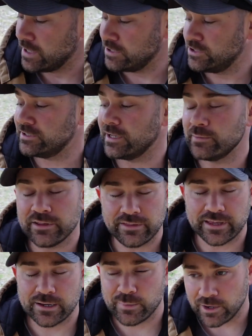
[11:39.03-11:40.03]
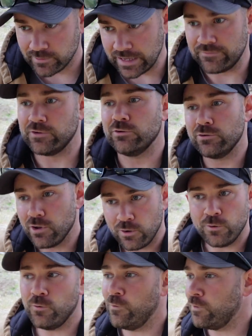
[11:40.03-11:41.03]
just something to think about. If you
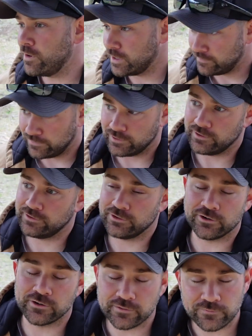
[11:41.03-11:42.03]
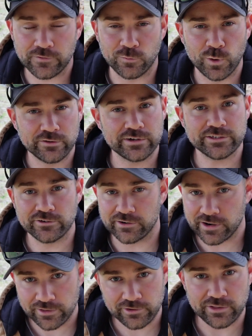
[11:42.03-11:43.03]
know for certain, for one reason or
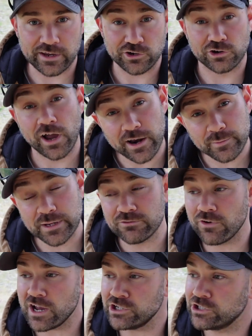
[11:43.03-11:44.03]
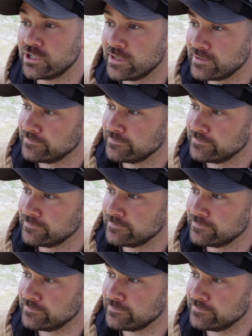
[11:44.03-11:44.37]
another, that you're gonna be rushed